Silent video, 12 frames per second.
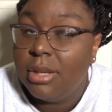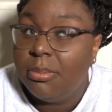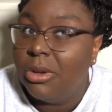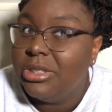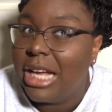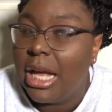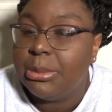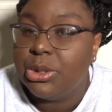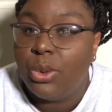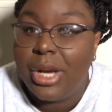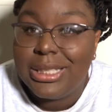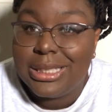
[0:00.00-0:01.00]
most times
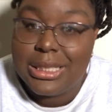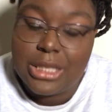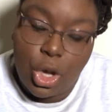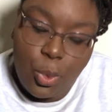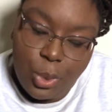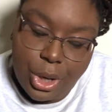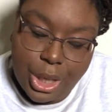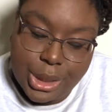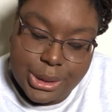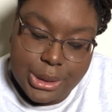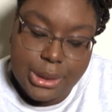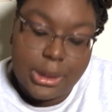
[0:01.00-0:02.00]
quizzes,
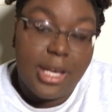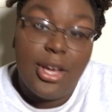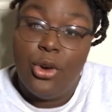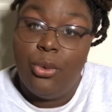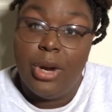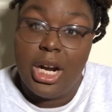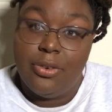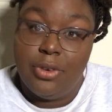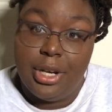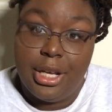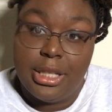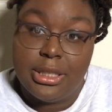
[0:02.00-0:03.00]
homeworks,
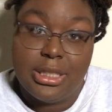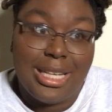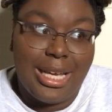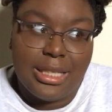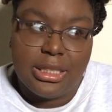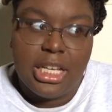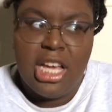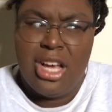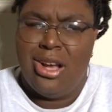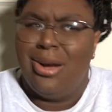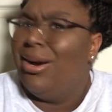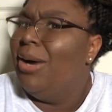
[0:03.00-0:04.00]
whatever it is, tests,
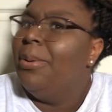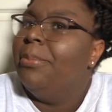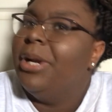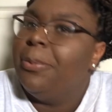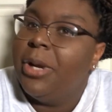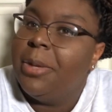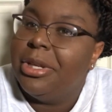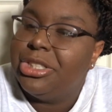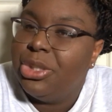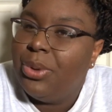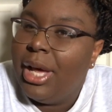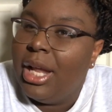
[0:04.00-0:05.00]
are pretty much
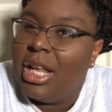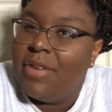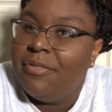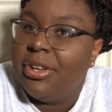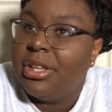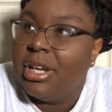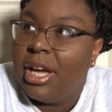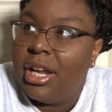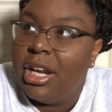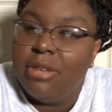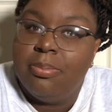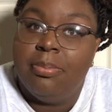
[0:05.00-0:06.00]
due at eleven
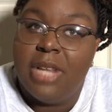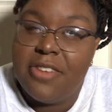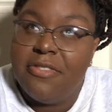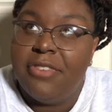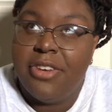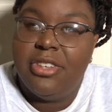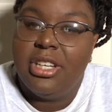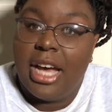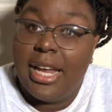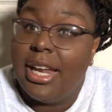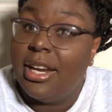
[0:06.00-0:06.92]
fifty-nine